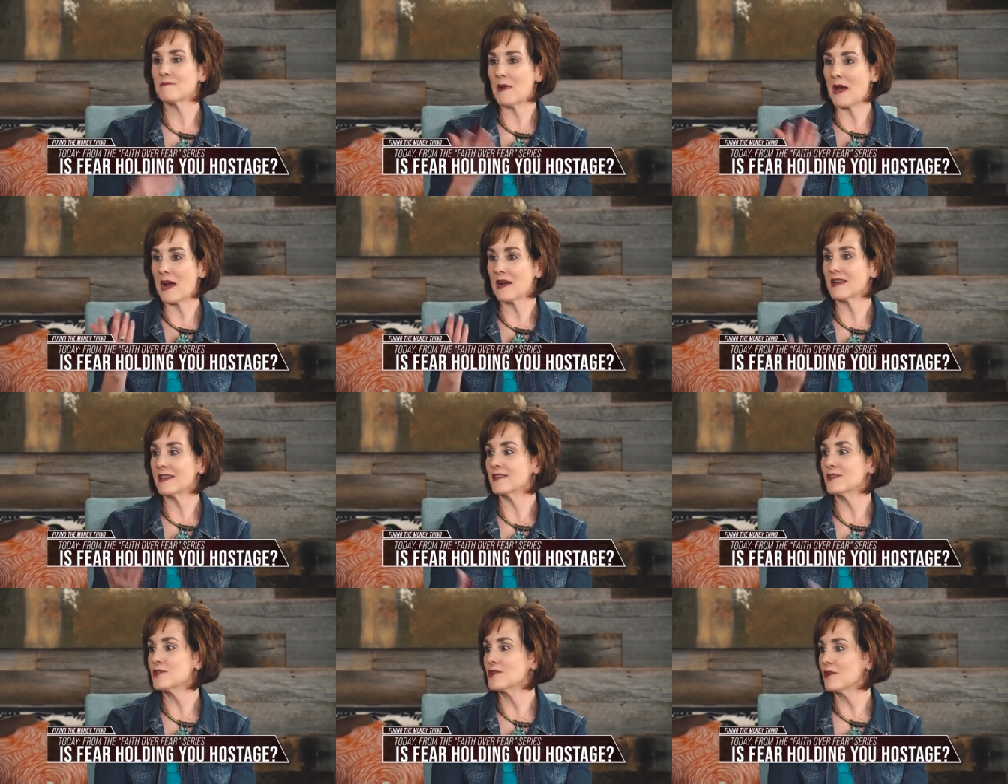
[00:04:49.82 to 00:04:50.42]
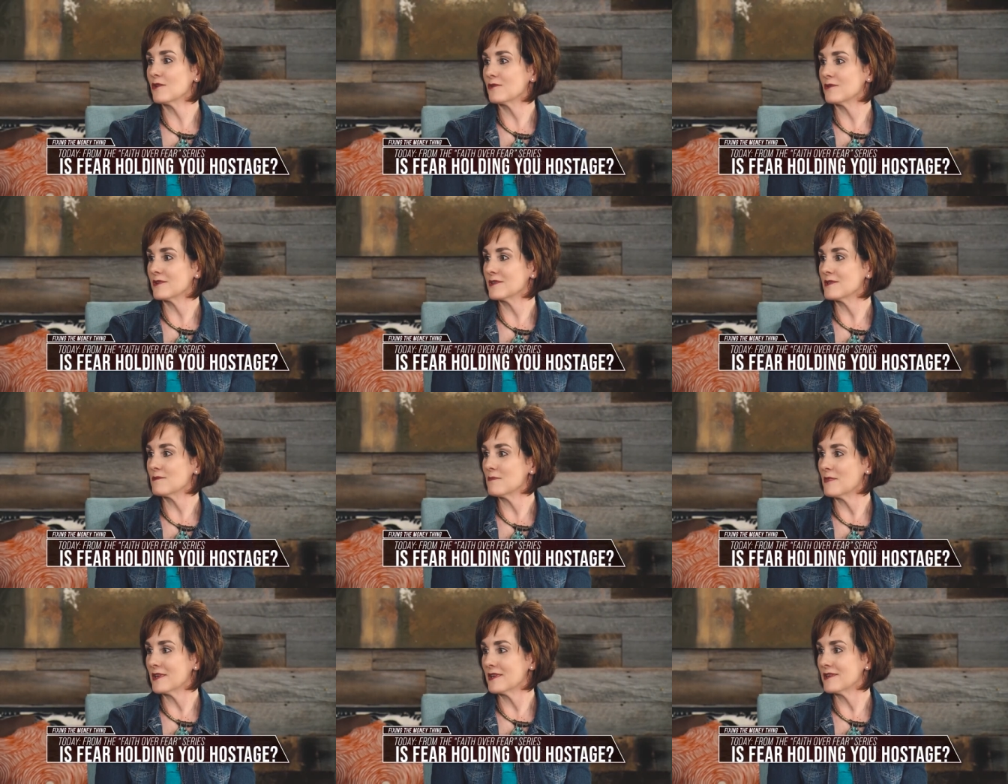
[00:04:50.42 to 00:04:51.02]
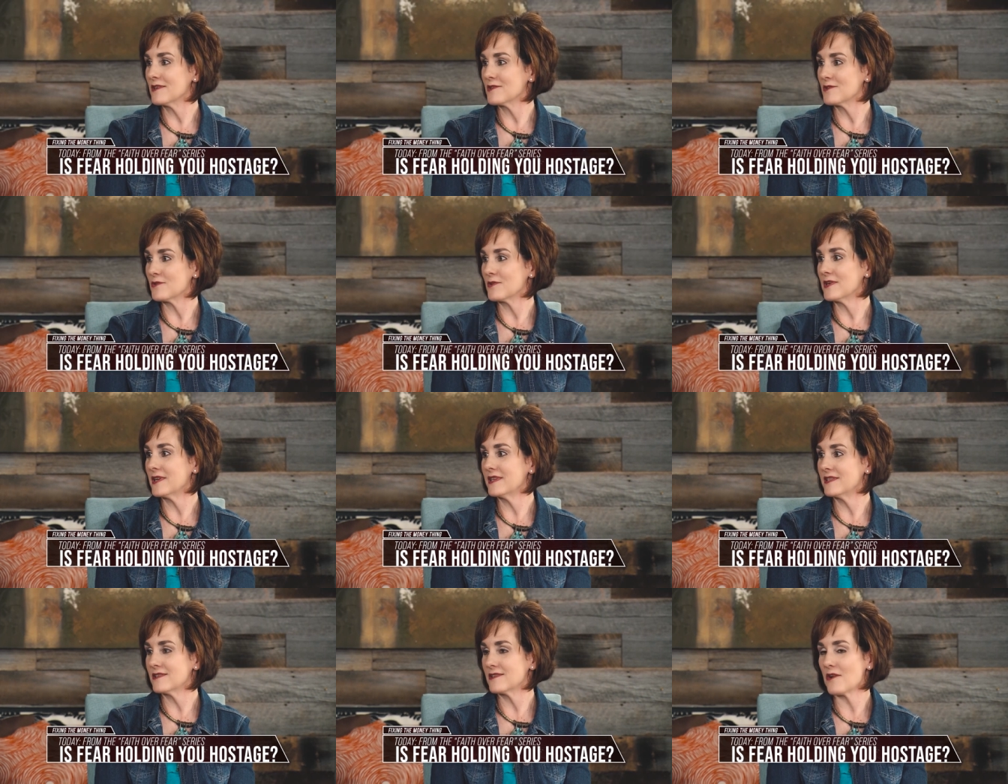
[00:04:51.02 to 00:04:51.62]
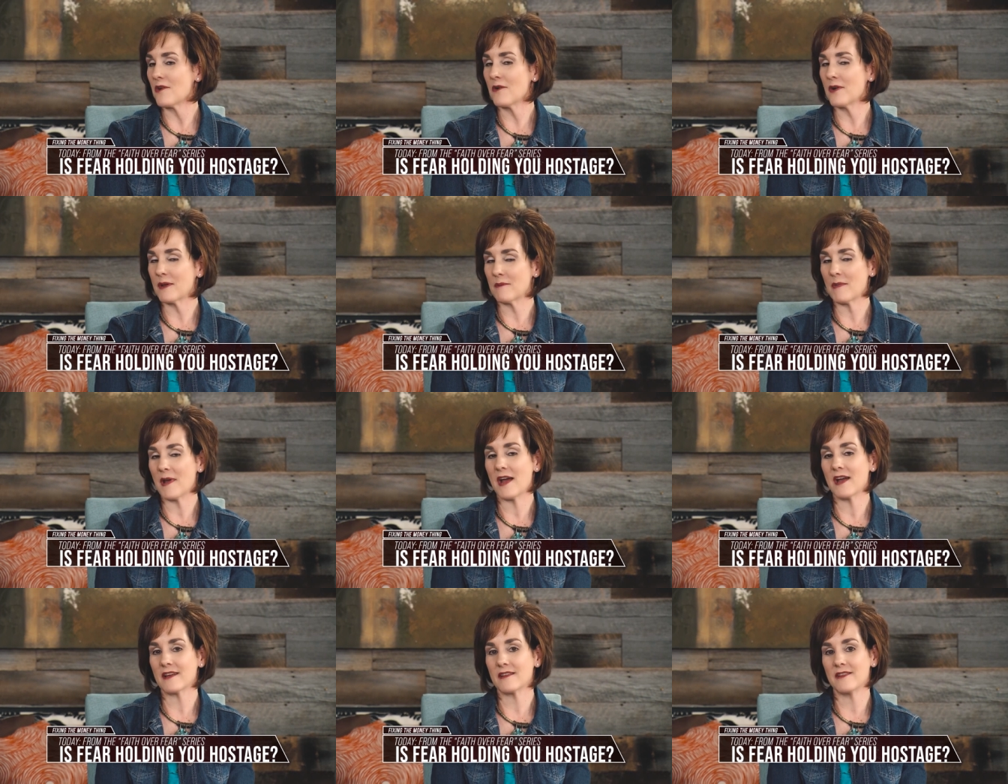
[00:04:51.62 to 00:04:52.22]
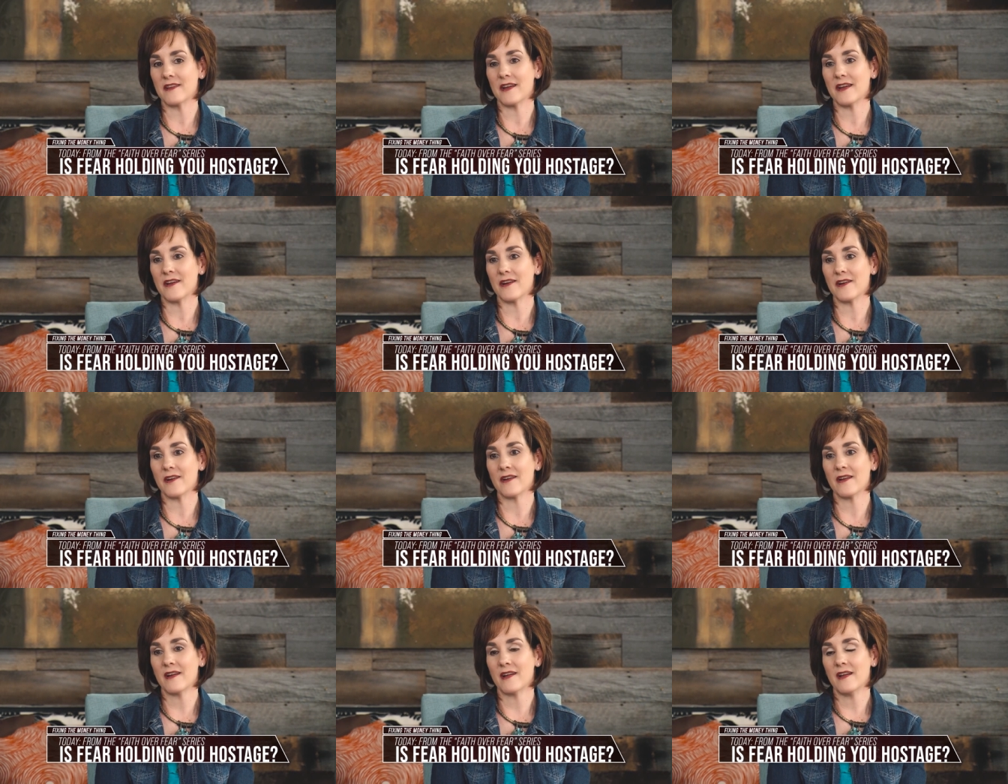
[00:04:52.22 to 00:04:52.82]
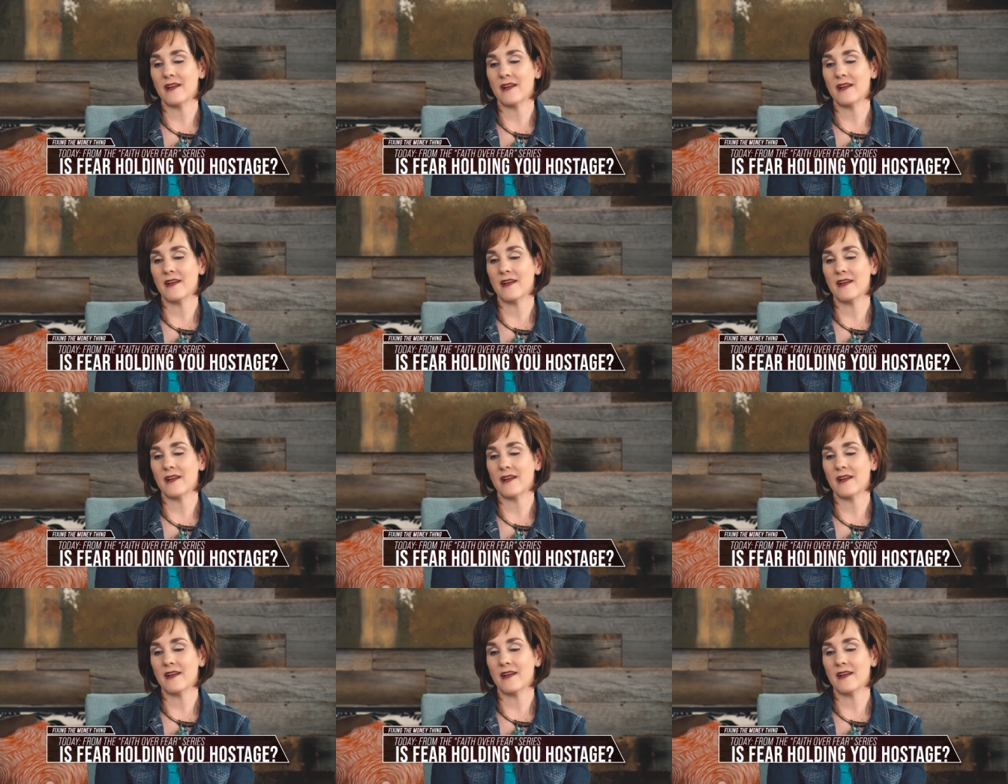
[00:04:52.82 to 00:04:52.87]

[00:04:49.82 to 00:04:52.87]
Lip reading: back in children's ministry, sewing back there.